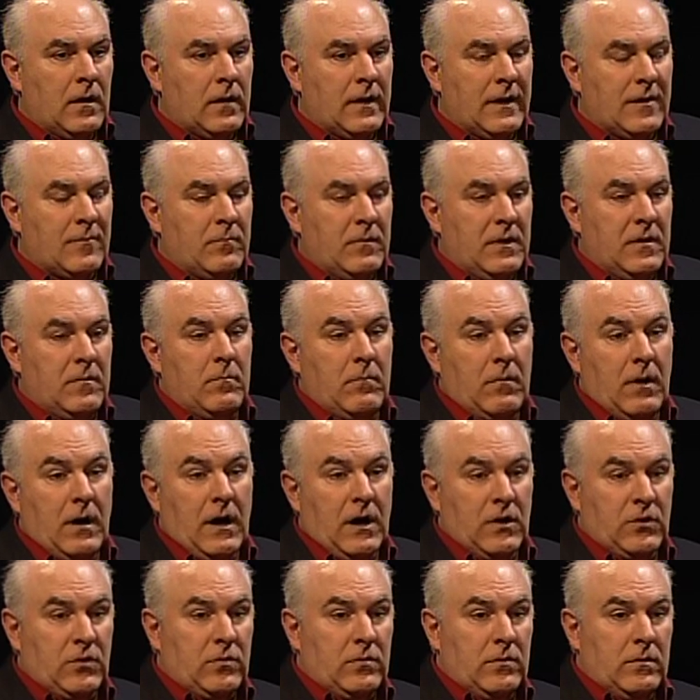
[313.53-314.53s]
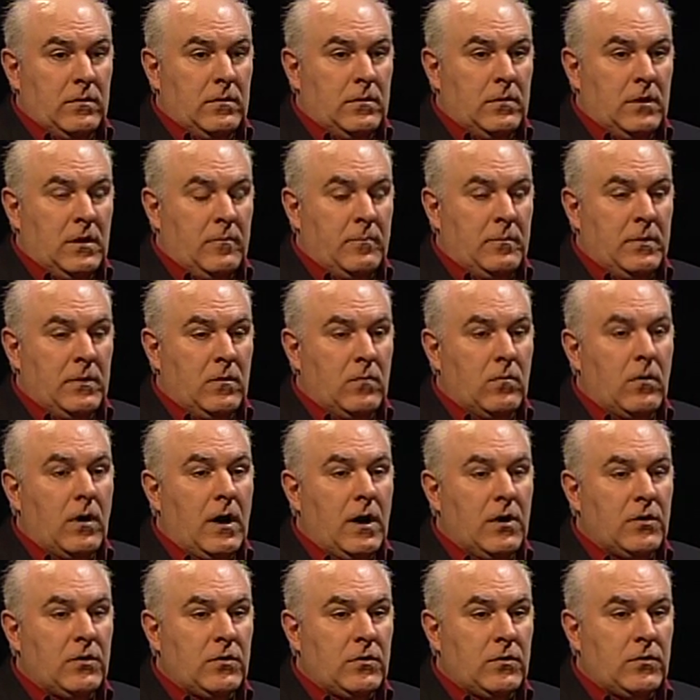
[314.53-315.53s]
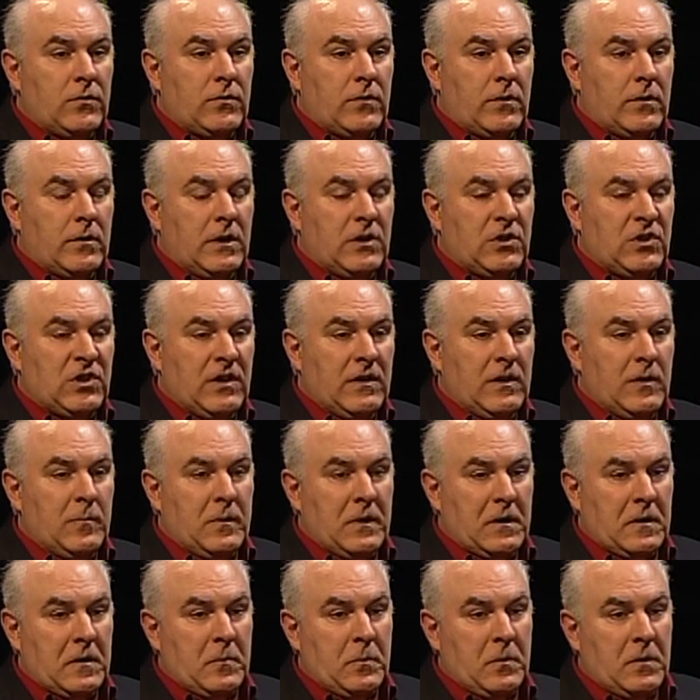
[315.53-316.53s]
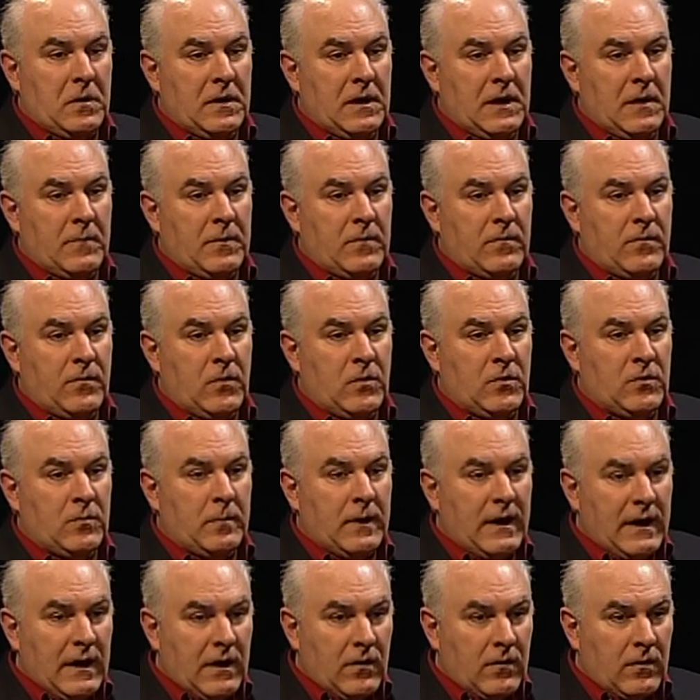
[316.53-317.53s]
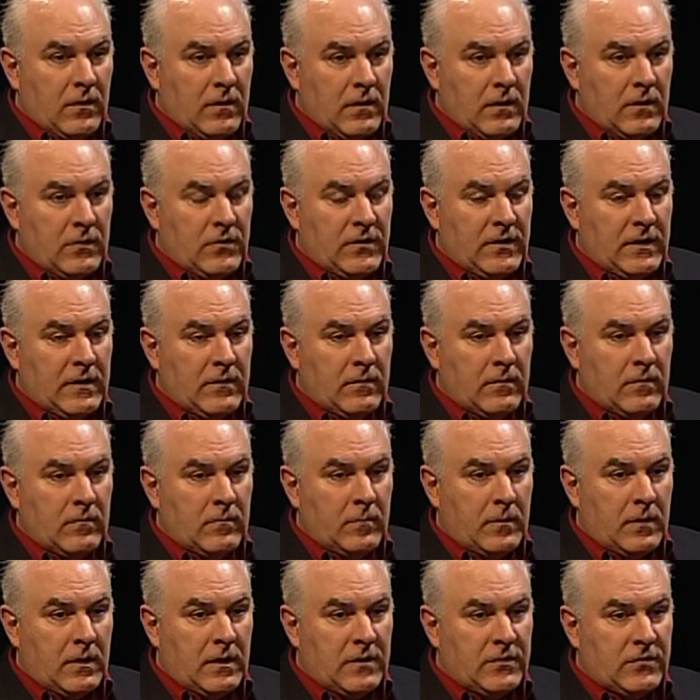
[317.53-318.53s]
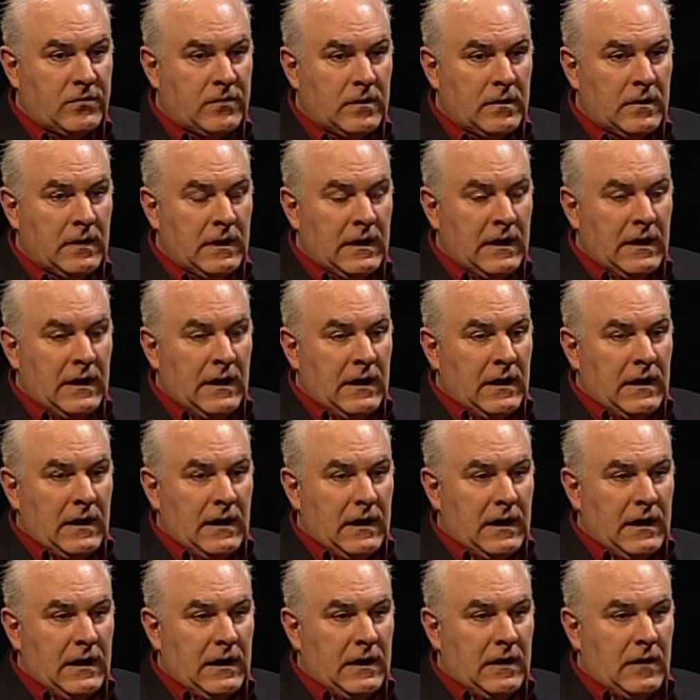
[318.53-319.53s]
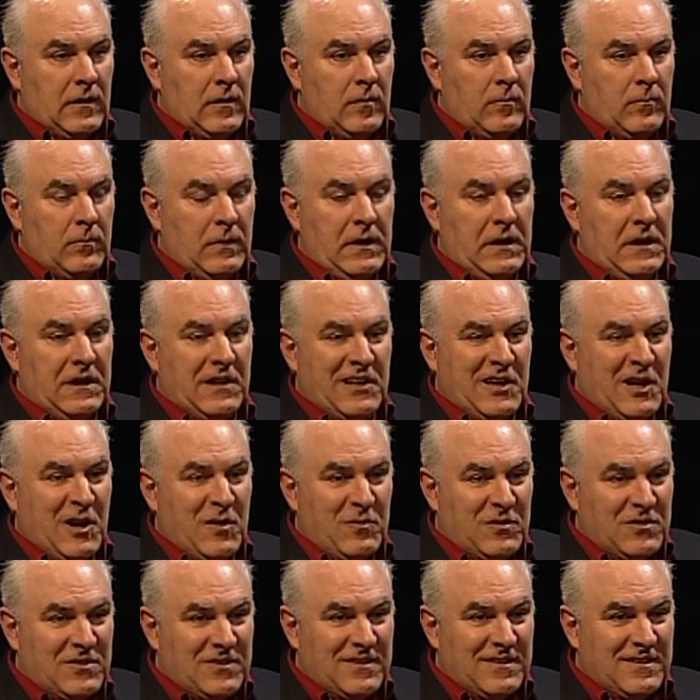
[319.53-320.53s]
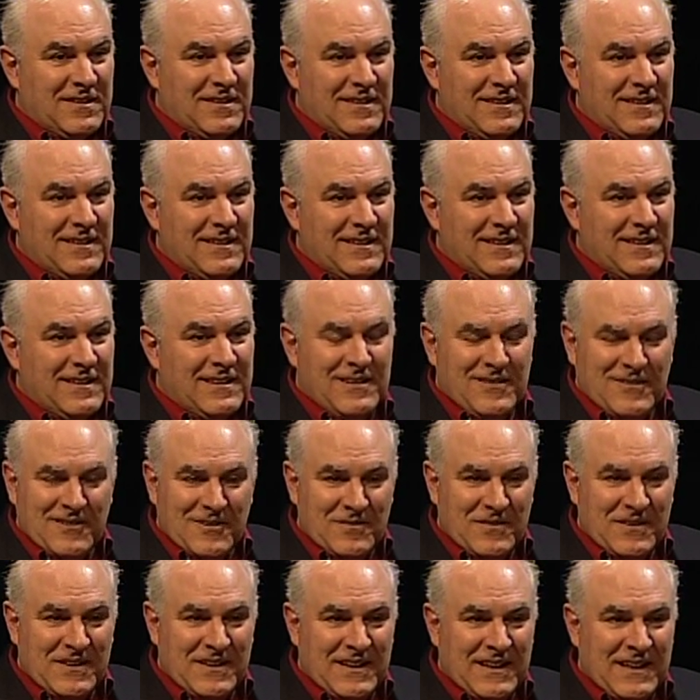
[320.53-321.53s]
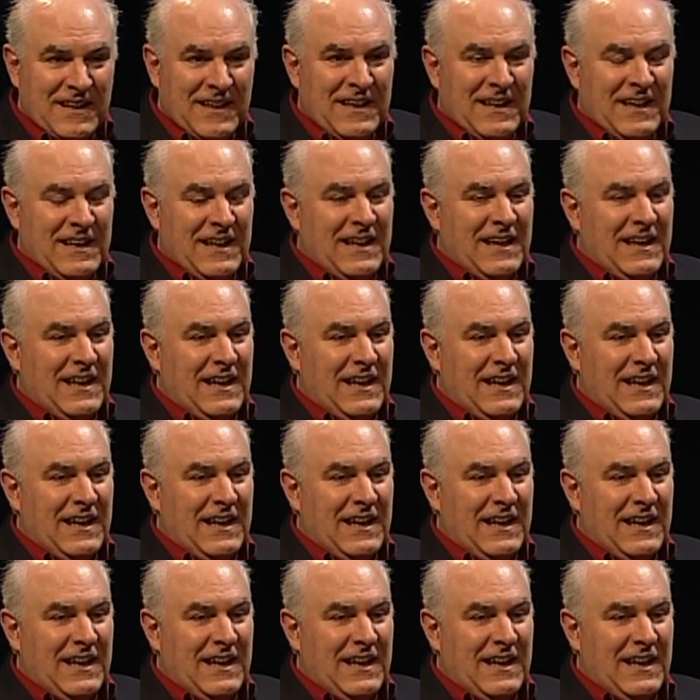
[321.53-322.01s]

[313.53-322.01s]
Like mid-March, you'll have Bill Rodgers on a cherry picker putting up the first banner in the center of Boston, and media covers it. Right. You know what I mean? Yeah.